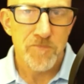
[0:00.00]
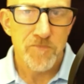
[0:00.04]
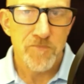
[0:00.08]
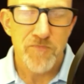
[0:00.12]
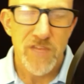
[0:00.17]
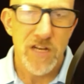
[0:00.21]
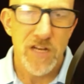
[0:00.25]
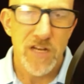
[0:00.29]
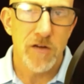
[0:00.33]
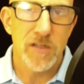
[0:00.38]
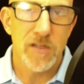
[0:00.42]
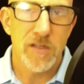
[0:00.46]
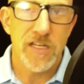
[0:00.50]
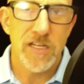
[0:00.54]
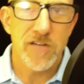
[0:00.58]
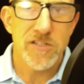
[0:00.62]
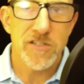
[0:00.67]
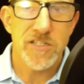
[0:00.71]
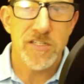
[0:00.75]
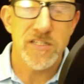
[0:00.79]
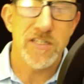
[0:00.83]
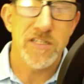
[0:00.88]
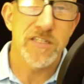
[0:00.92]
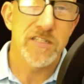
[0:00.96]
you know, and there
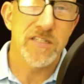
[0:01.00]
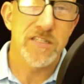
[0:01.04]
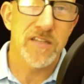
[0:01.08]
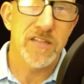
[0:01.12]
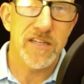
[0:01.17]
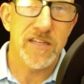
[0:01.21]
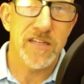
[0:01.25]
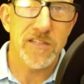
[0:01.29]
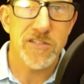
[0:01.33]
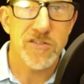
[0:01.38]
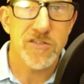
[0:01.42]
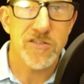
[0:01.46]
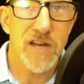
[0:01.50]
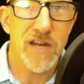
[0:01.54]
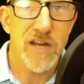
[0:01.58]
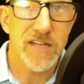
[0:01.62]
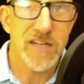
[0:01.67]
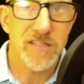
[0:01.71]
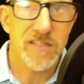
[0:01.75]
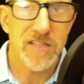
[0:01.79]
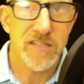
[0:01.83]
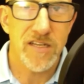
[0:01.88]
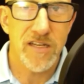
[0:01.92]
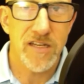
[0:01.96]
she is like
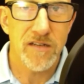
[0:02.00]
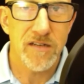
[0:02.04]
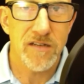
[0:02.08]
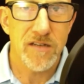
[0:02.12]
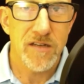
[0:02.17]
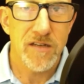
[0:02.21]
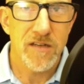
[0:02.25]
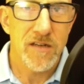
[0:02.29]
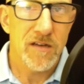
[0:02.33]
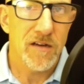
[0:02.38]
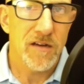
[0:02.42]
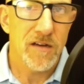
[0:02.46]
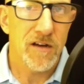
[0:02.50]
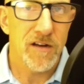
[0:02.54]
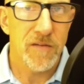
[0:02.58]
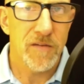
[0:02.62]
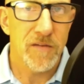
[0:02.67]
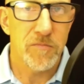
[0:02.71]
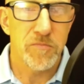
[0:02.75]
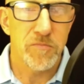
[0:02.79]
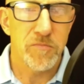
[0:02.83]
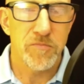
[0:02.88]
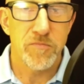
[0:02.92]
stretching on a,